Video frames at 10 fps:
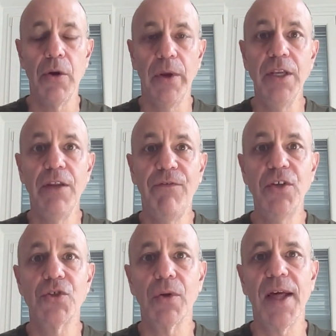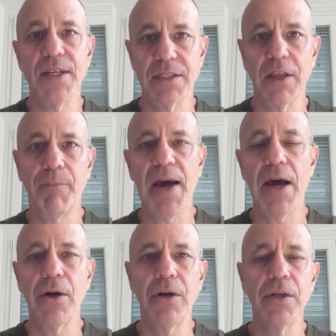individualized sleep
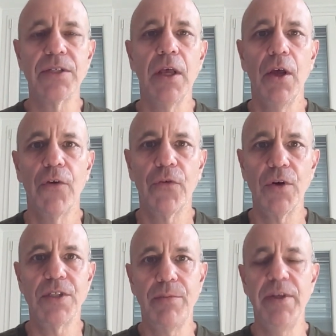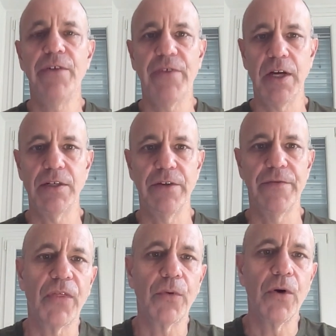pattern is for it to be effective.
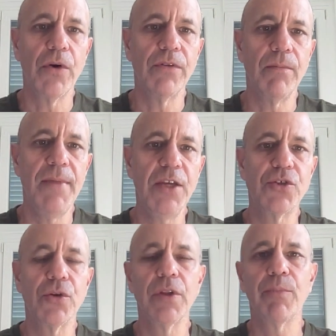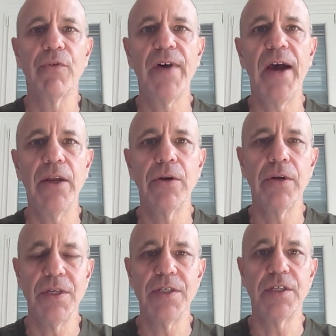Third, make sure the provider
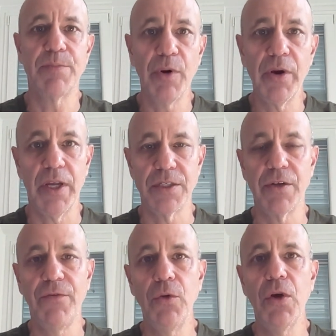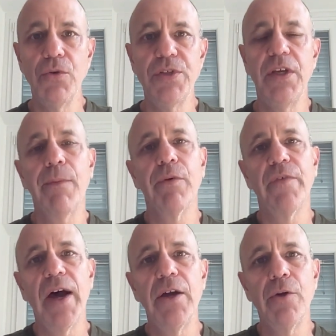is experienced. So if you go see a
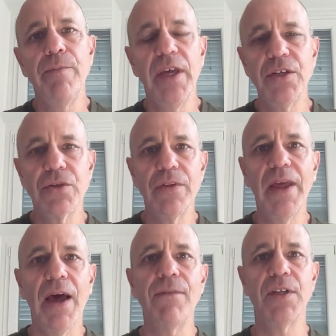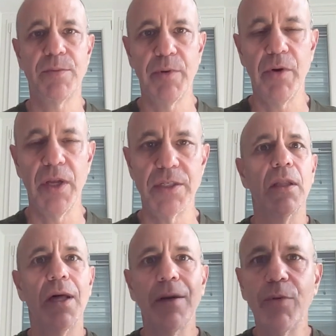provider, make sure they have experience. A
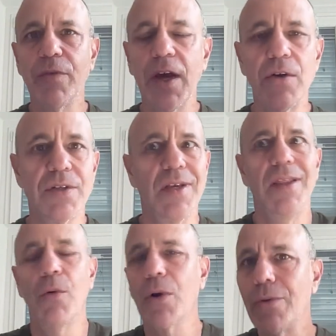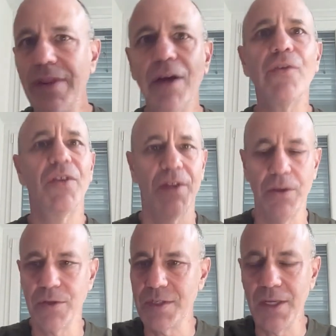lot of providers say they work with everything.
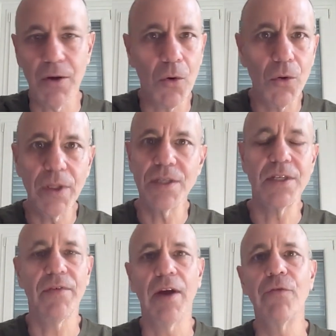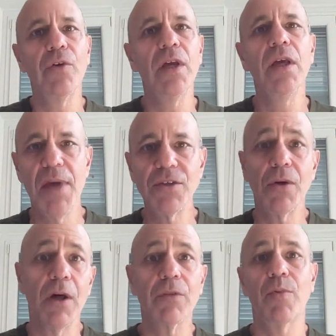You'll see a whole list of every mental
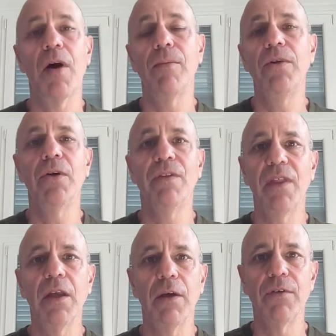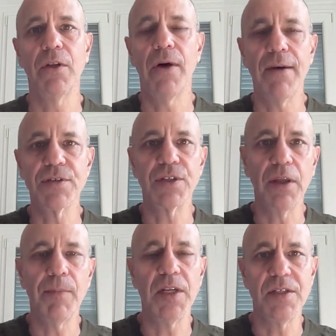health problem you can think of, and they'll have
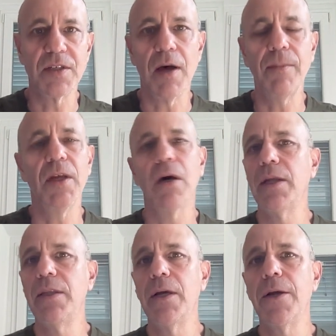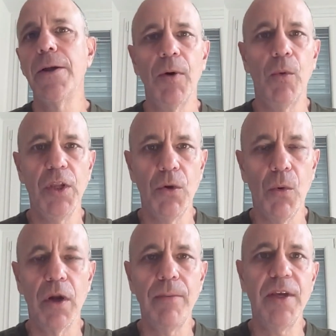sleep and insomnia on there. But what you
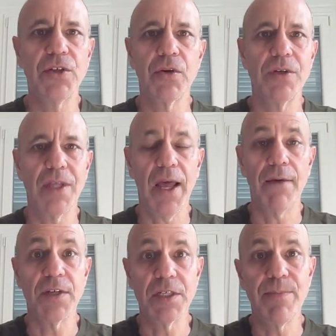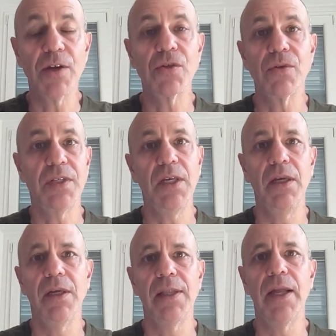want to make sure is they have a specialty
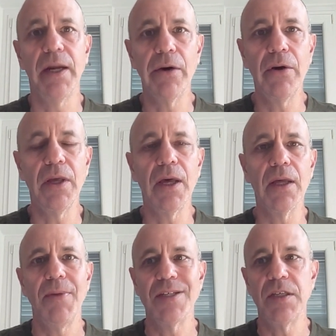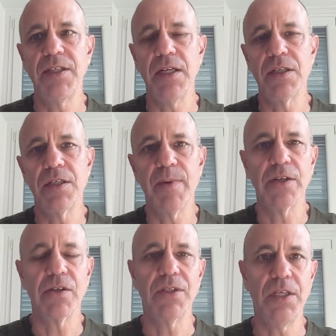in that area, because it takes a
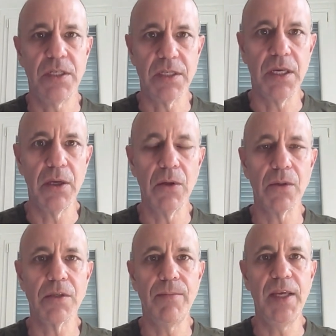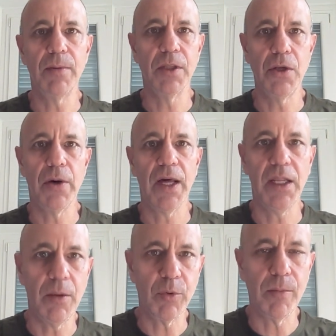specialty skill to be able to know how
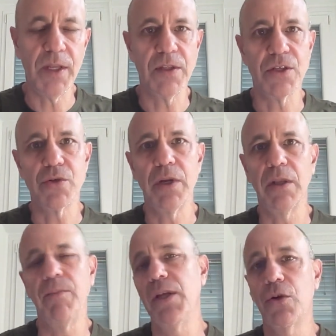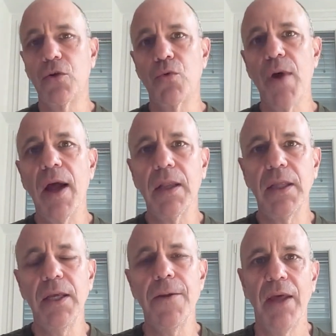to implement this treatment
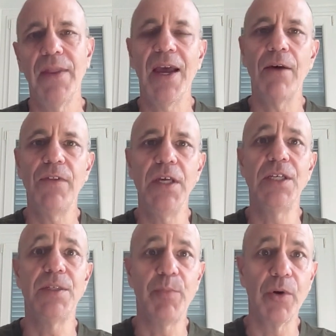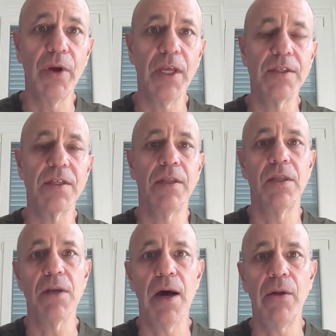correctly. And they have the experience and
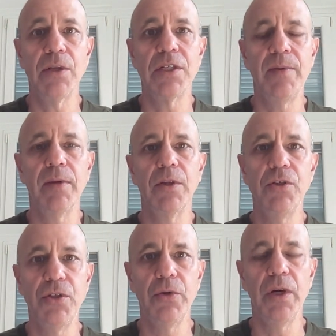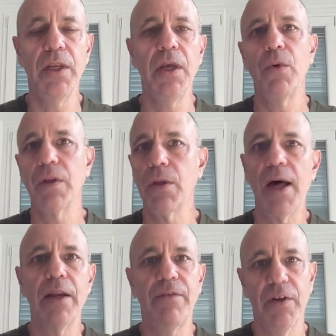the knowledge to be able to do it with a
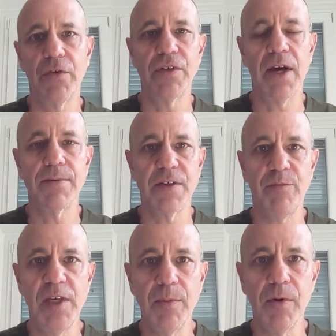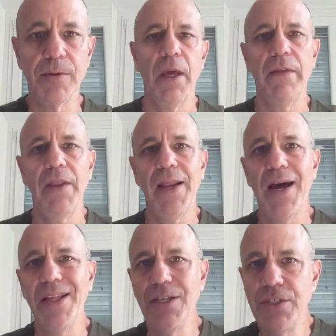lot of different types of people. And then
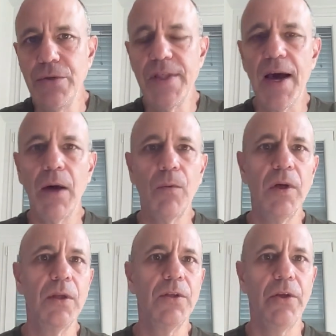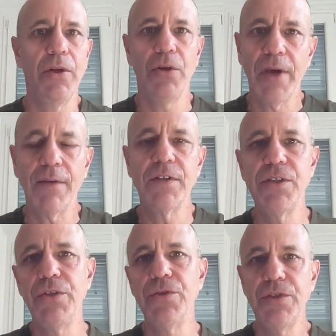how do you do that? Well, you have to
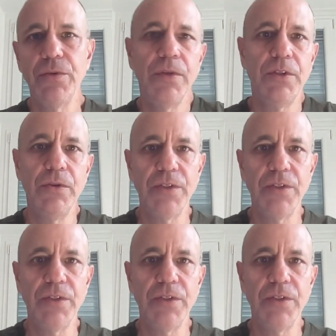do your due